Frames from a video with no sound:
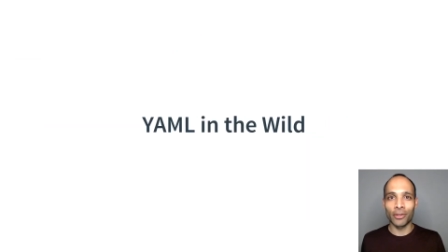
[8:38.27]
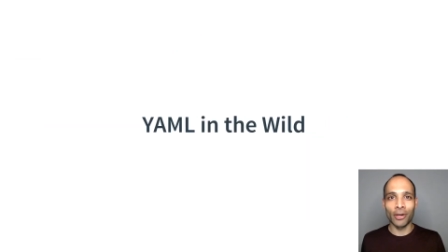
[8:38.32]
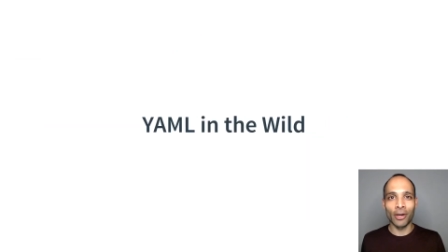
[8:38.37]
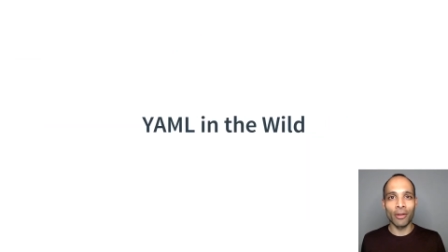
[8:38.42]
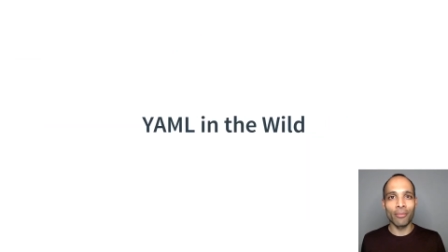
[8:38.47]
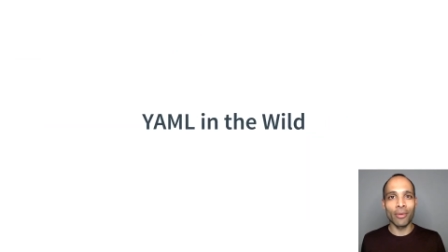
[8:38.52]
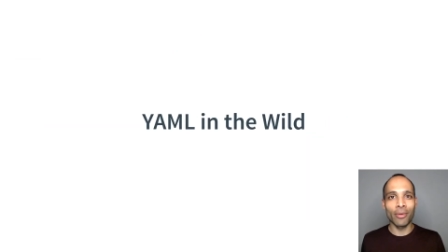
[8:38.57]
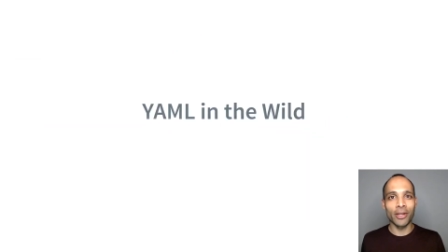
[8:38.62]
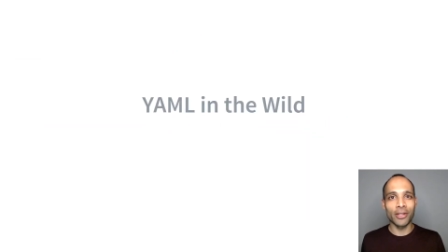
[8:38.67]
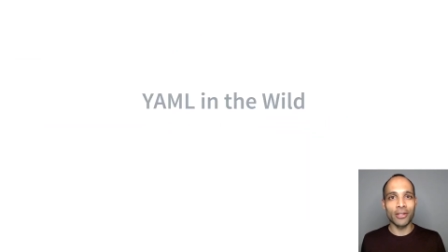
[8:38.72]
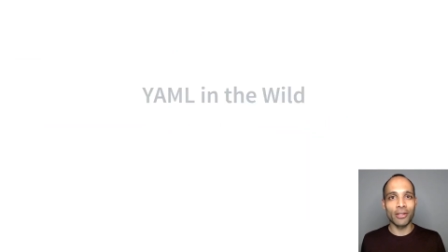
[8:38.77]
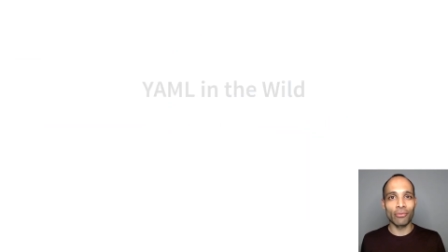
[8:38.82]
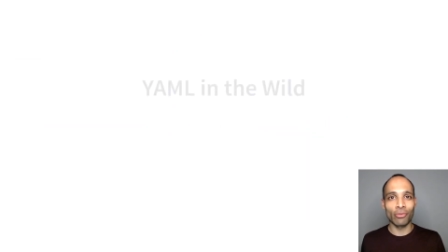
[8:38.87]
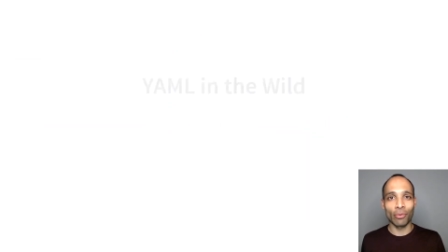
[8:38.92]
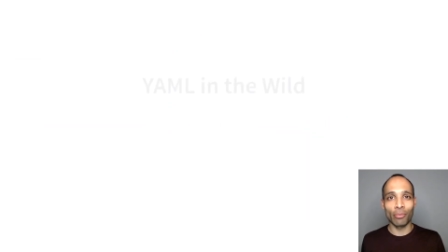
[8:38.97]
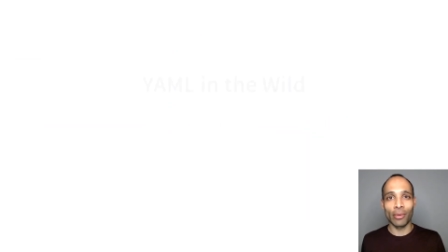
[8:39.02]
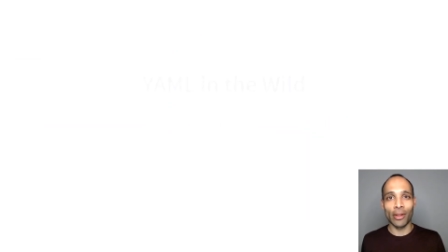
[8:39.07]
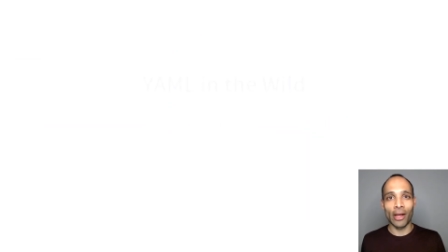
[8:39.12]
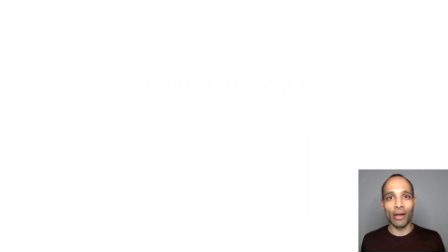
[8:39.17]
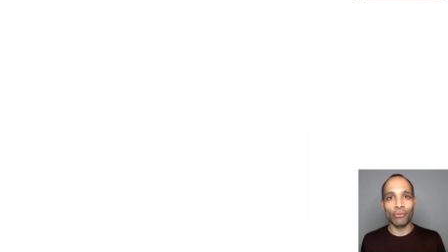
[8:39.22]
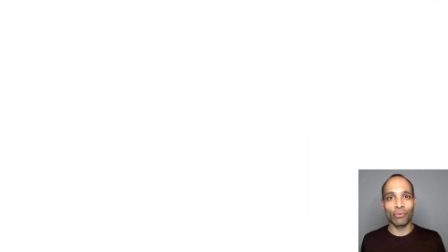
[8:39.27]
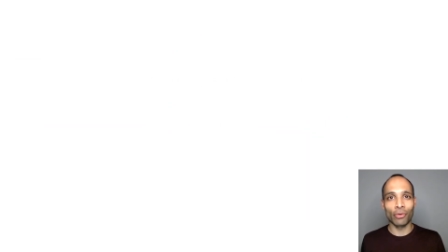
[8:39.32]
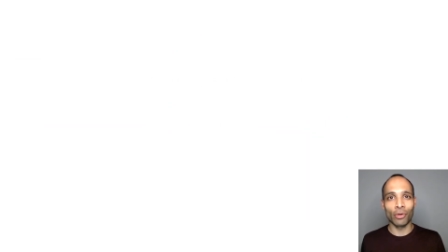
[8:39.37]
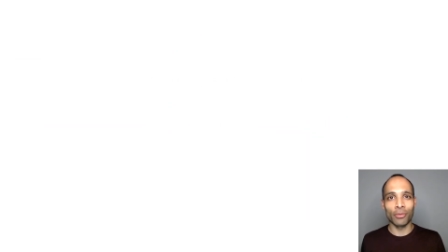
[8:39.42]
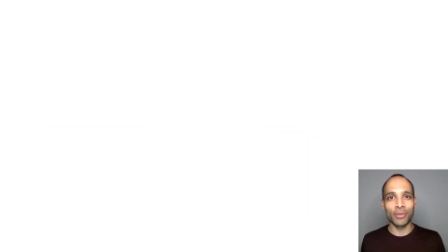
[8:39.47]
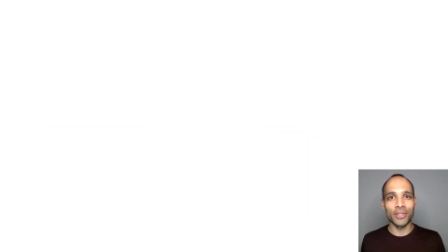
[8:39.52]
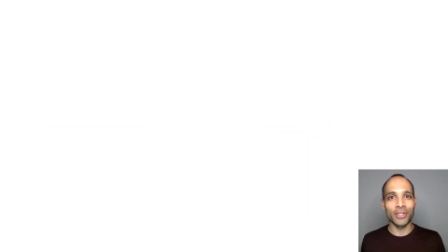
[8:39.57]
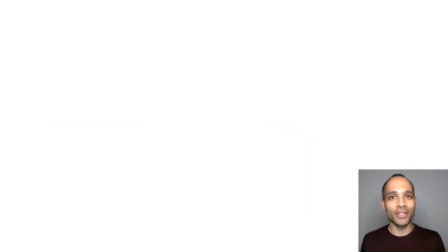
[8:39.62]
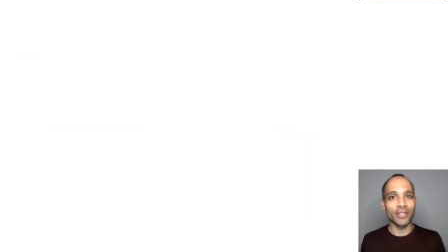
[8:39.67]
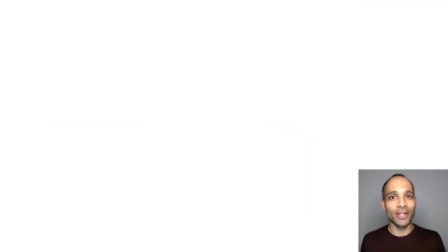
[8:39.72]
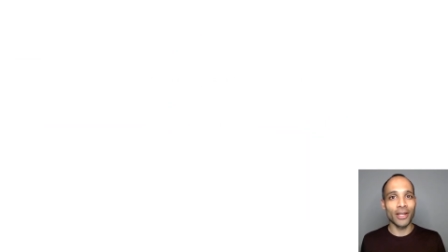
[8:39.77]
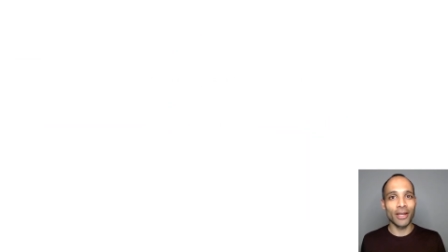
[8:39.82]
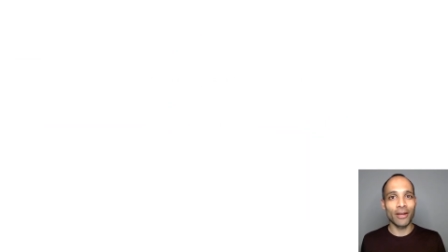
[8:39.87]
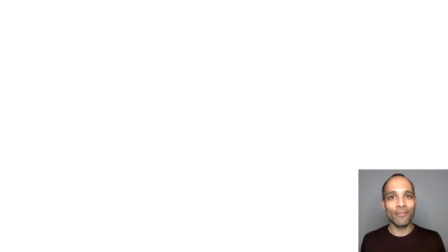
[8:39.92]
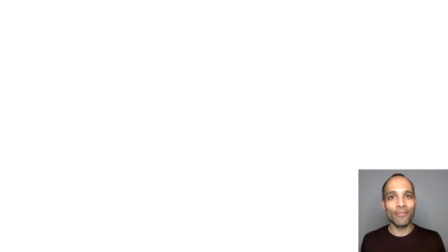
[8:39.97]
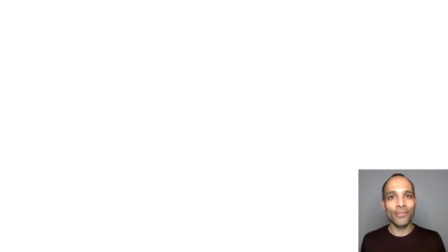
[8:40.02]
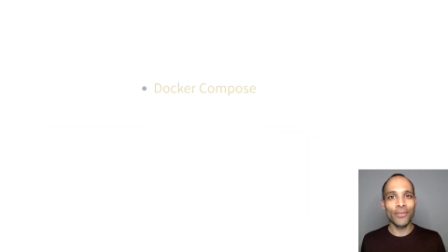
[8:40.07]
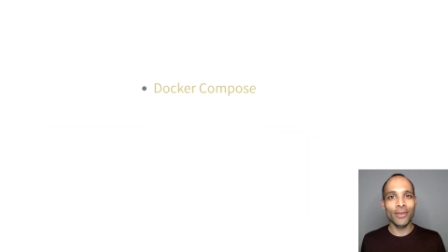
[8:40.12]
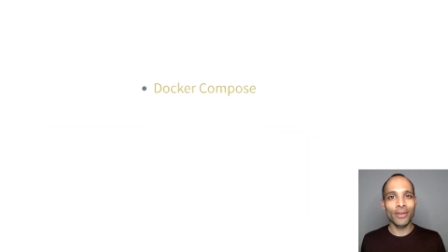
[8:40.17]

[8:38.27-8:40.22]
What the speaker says: on many different platforms today.